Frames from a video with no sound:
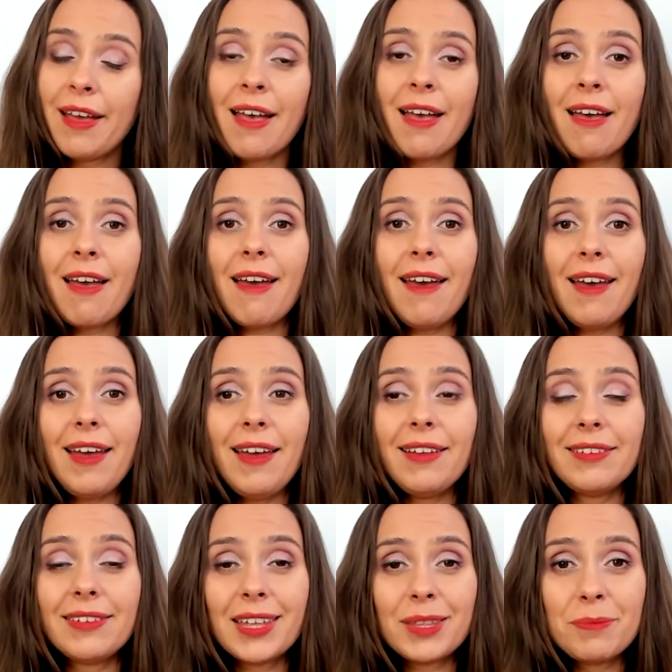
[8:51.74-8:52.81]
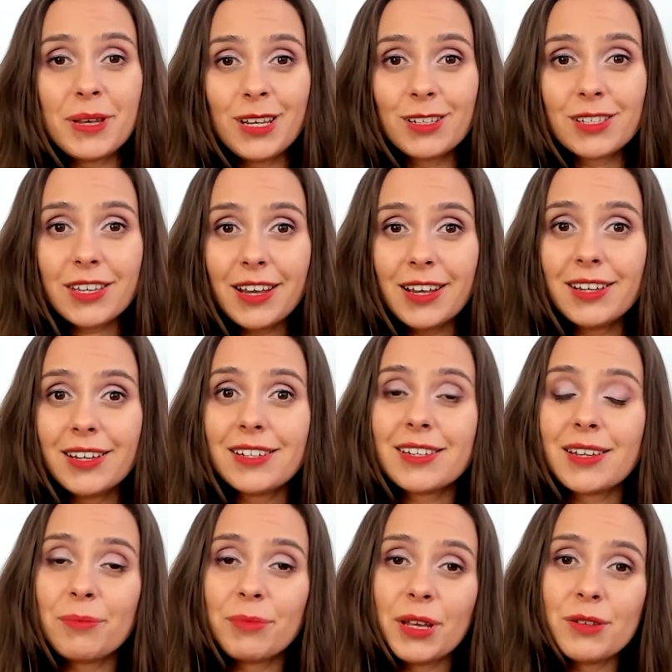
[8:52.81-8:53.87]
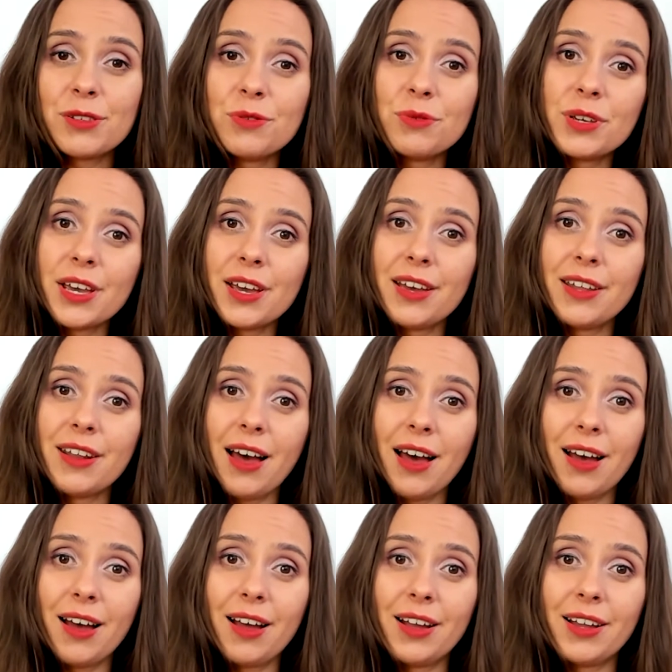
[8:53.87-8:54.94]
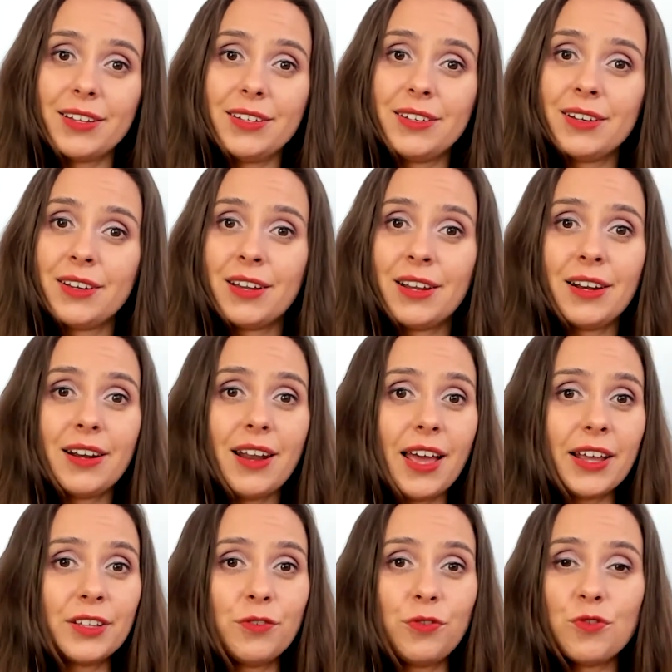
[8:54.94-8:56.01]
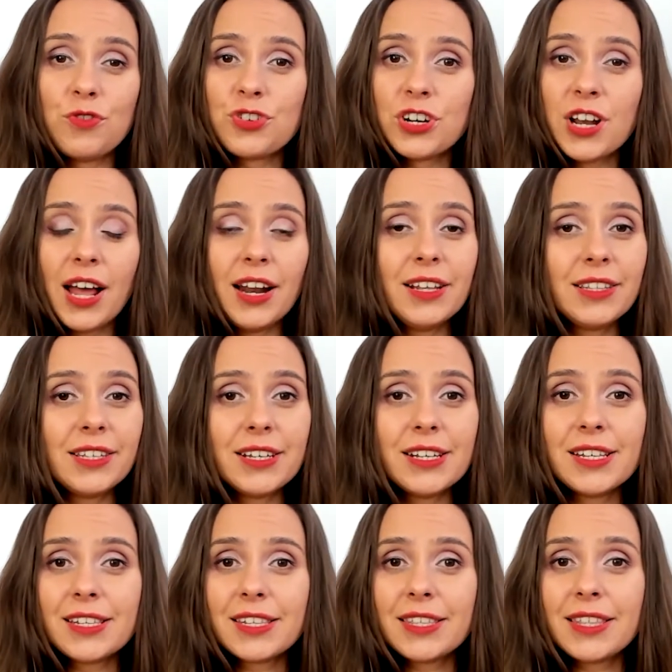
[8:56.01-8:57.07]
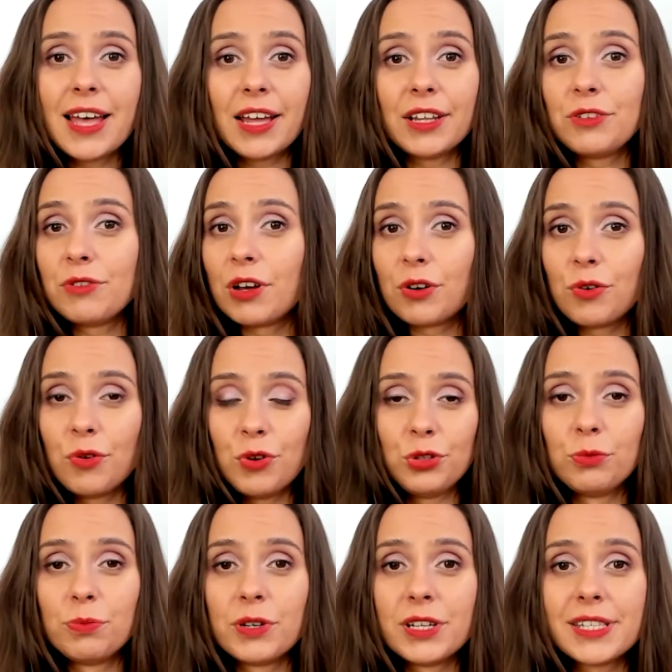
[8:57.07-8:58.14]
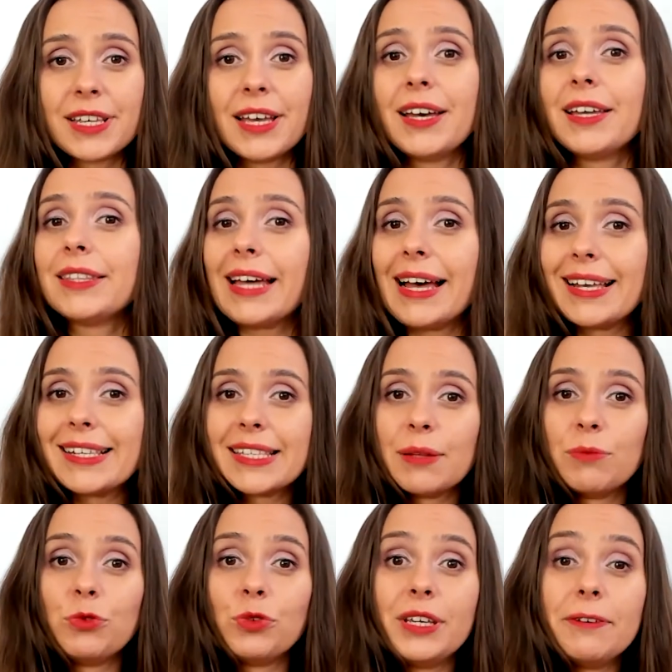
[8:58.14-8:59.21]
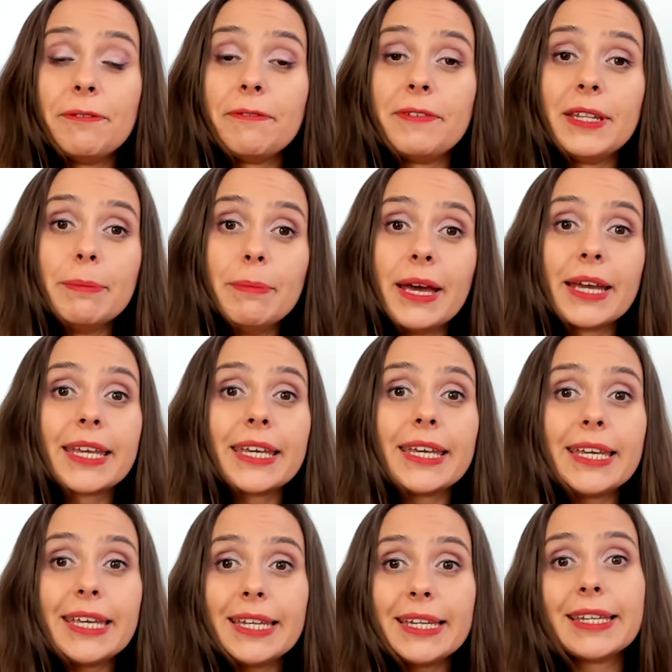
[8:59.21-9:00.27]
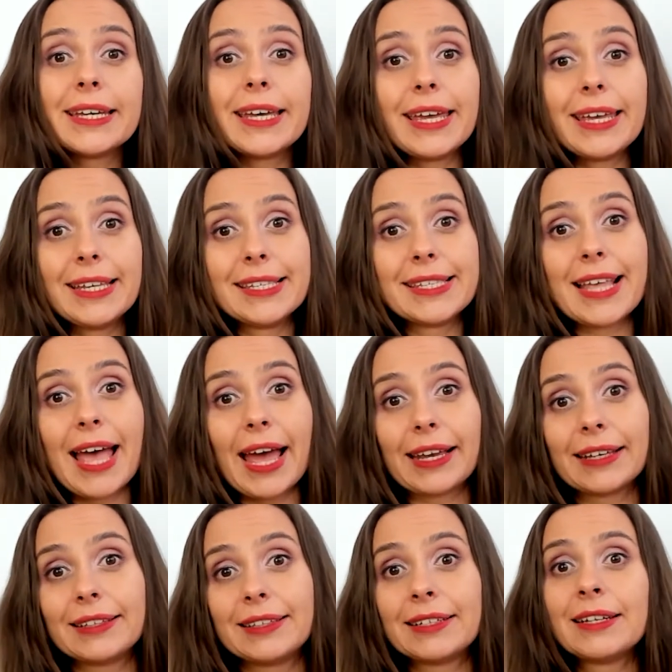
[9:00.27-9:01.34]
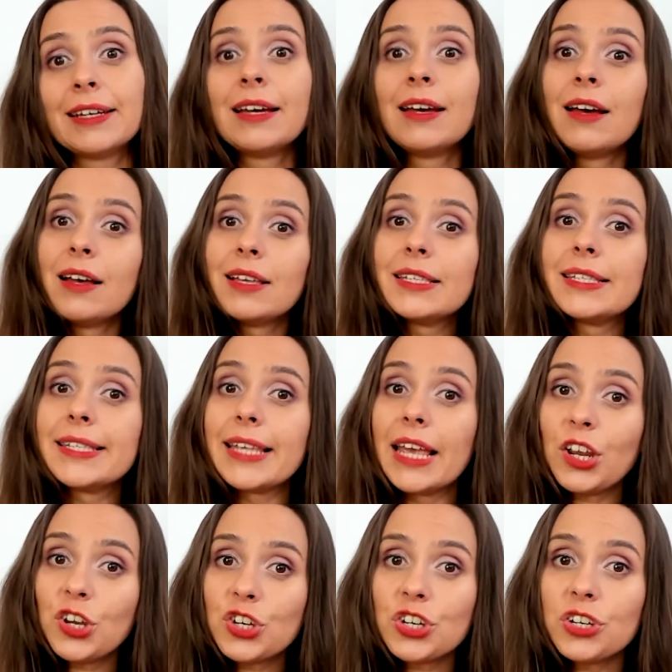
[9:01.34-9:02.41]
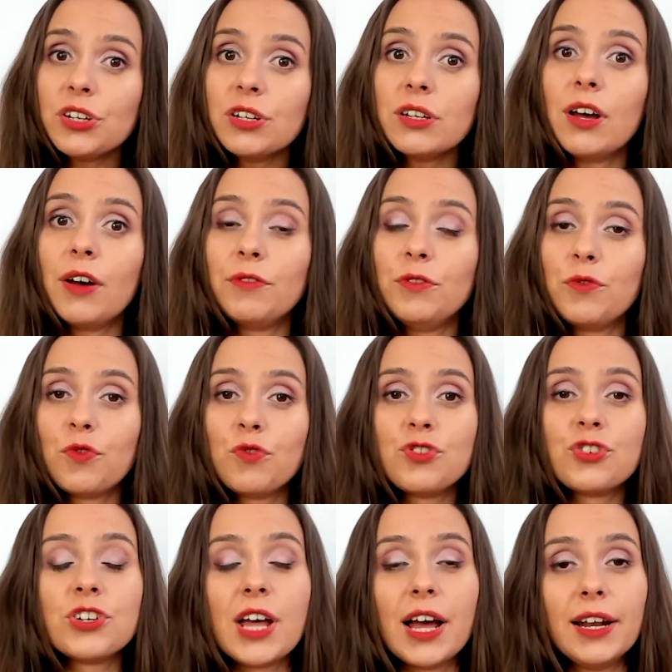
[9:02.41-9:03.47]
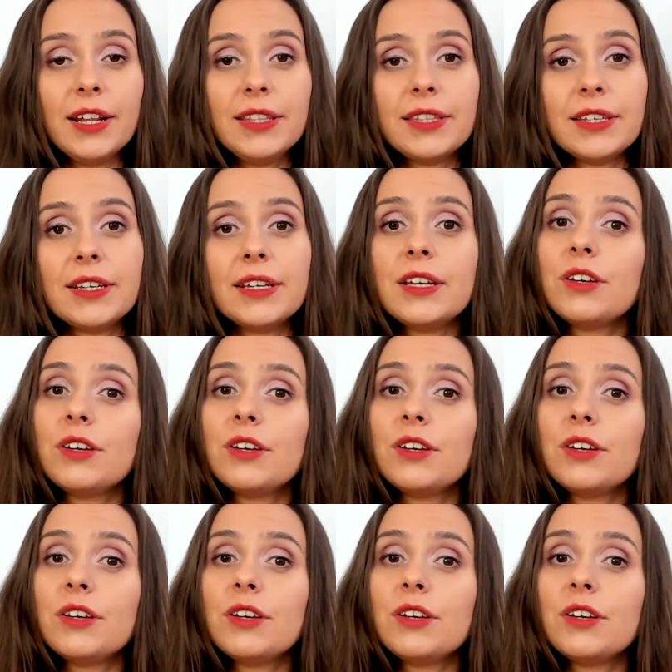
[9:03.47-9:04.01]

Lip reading: And that being said, sometimes you can add like the functionalities that you are going to present, ask them to give feedback in the exact section of the functionality,